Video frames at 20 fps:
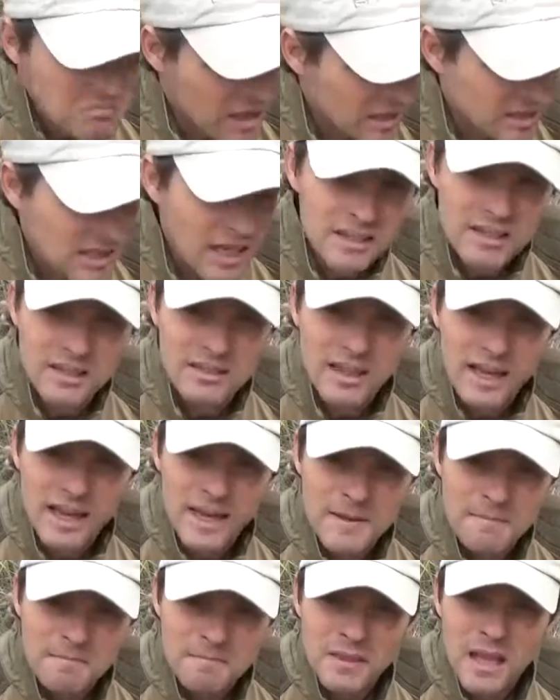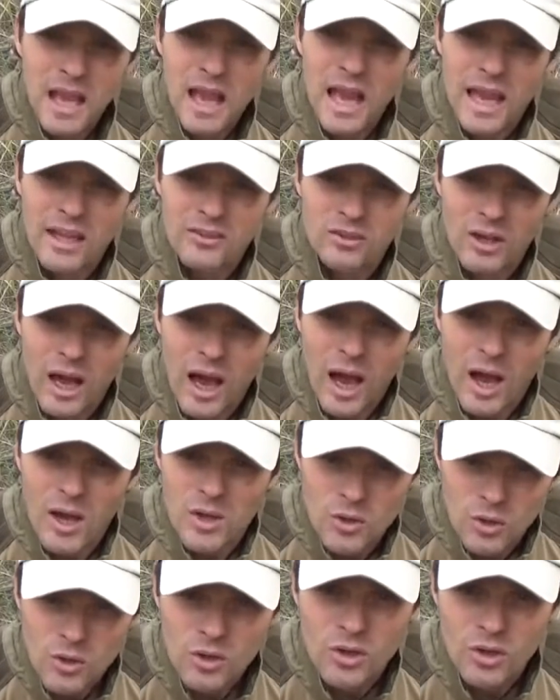At the end of the day, it's
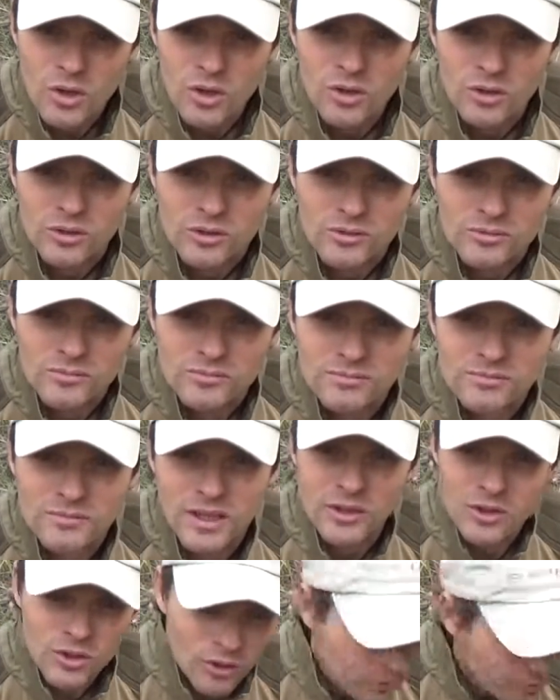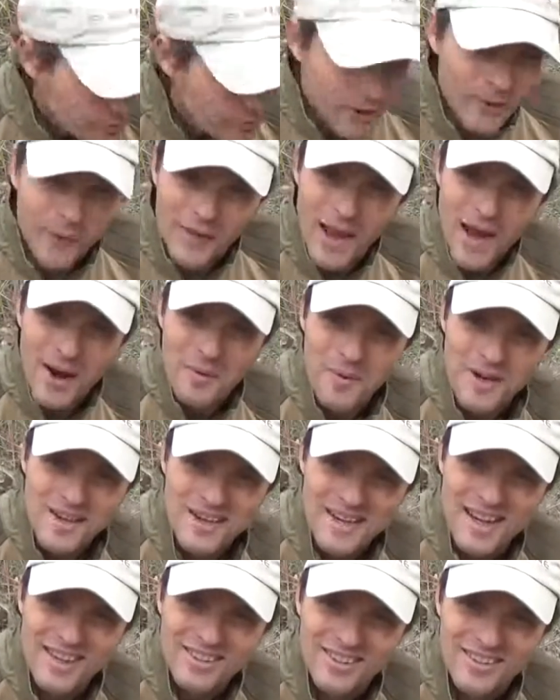your call and you'll figure it out when
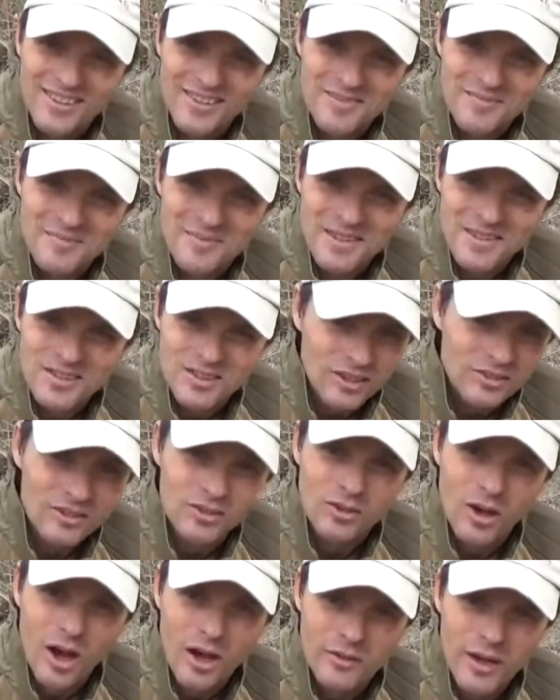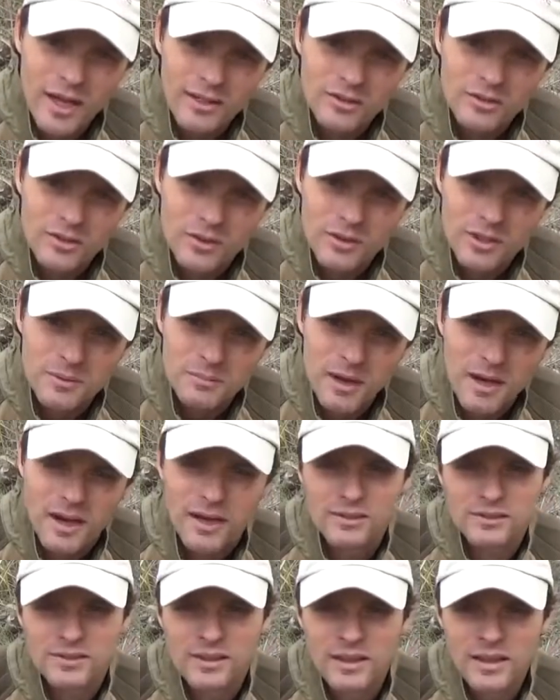you need to, just as I've had to do in the
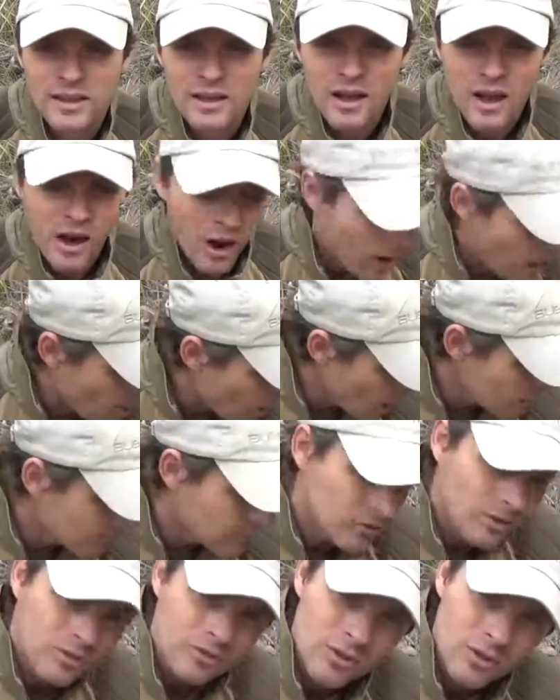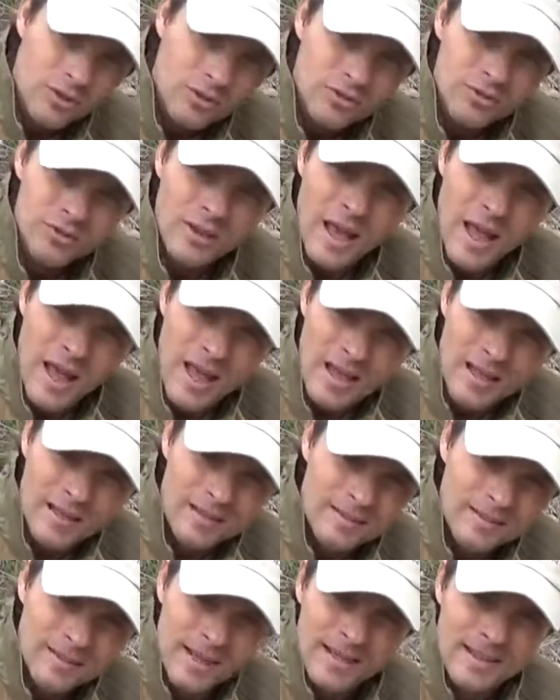past. I hope that's of use.
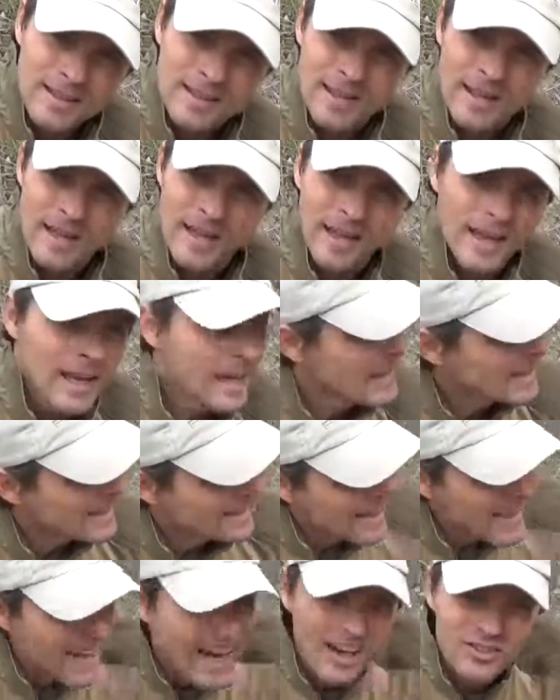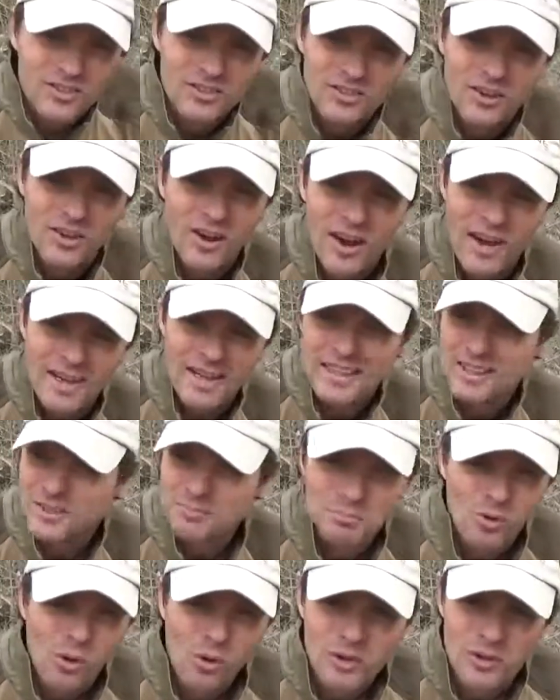Take care, get outside,
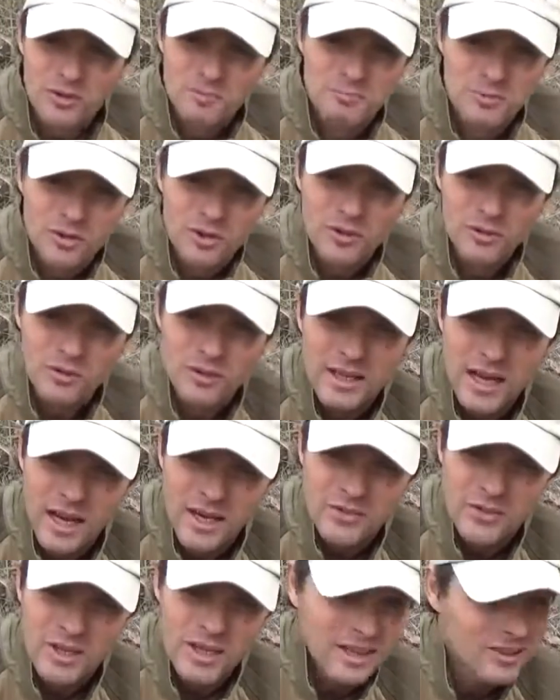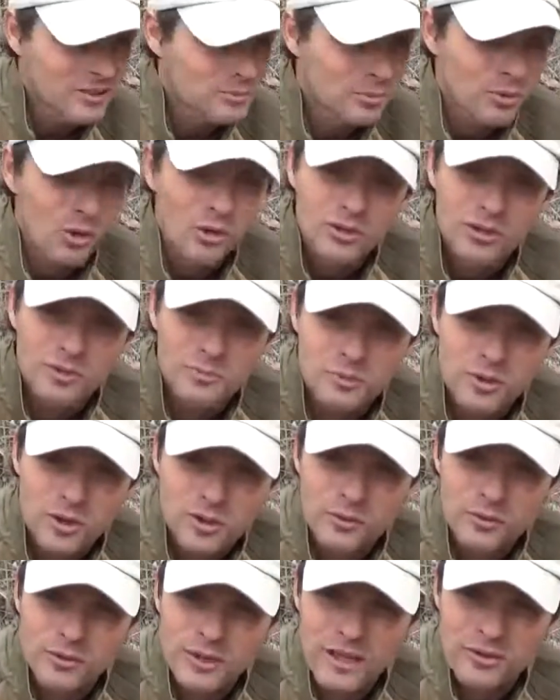explore this beautiful country, explore this
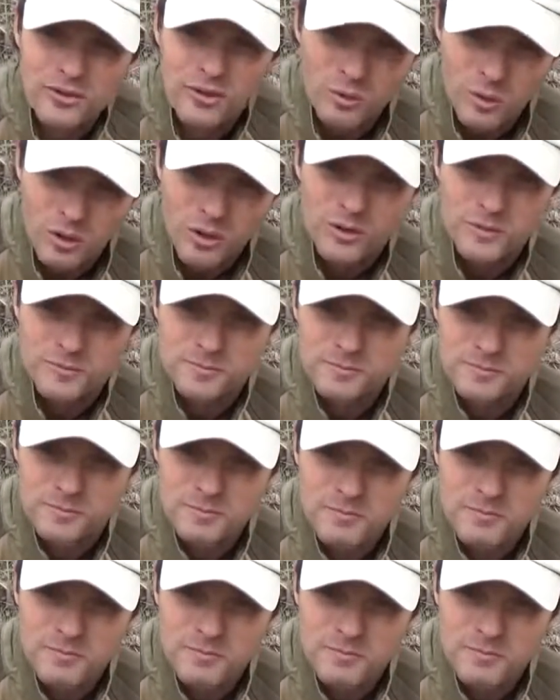beautiful natural world.